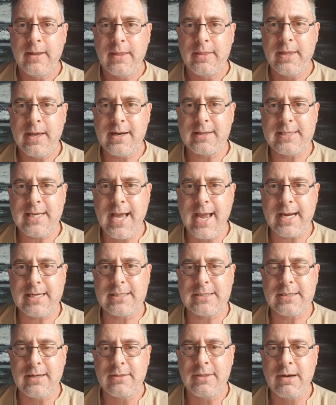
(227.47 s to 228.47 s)
that are
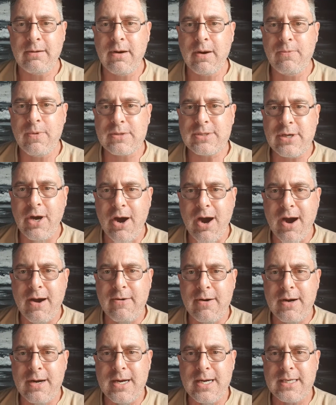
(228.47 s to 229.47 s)
taxed. There are
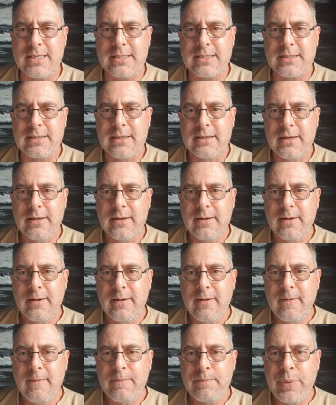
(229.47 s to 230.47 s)
retirees,
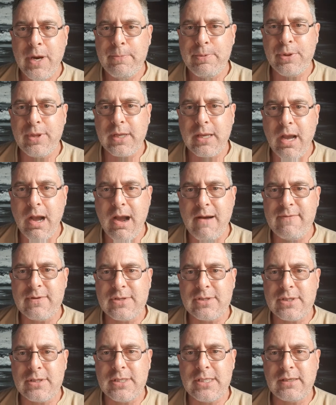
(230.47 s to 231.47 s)
people that go
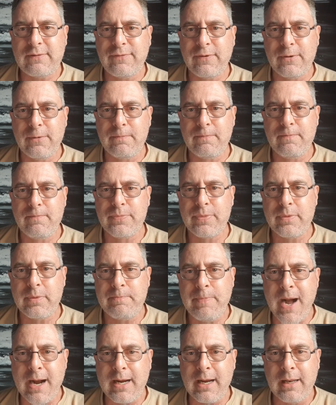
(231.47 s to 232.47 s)
overseas for
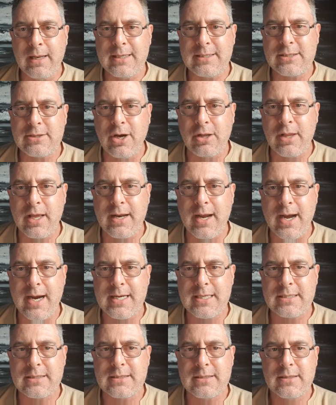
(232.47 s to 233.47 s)
bucket list
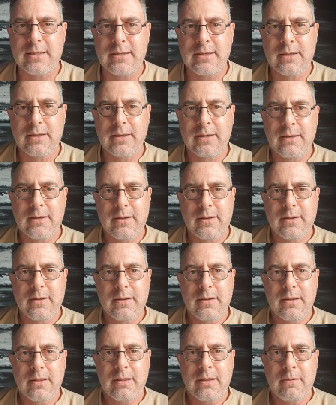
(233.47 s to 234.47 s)
holidays.
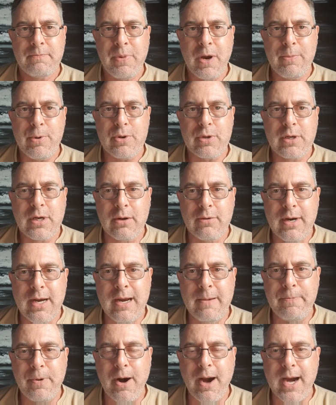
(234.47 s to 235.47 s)
There are people on
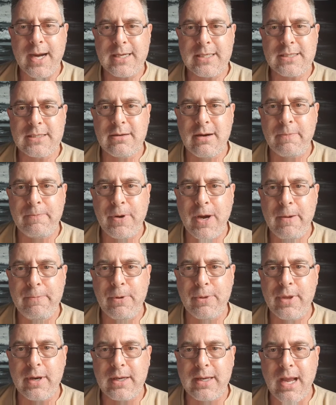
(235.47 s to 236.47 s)
career breaks. There are
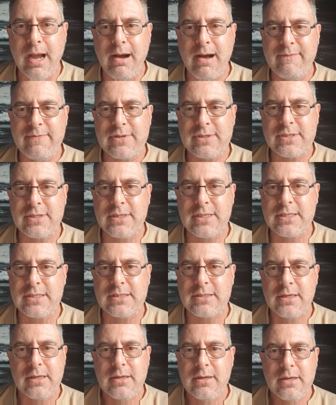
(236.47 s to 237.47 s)
people that go
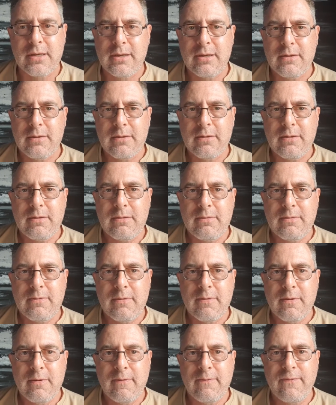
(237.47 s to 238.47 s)
overseas
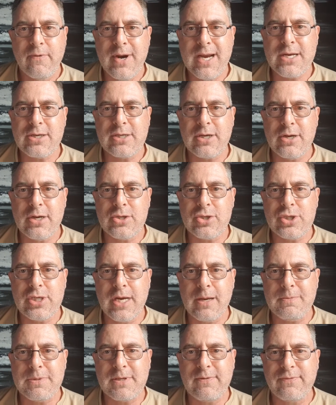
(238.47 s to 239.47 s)
for
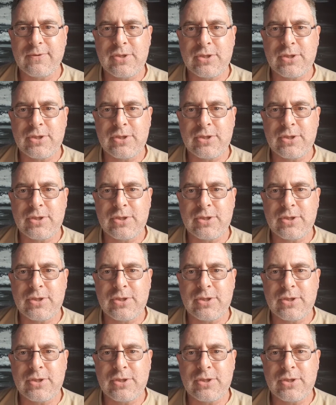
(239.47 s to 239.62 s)
internships, for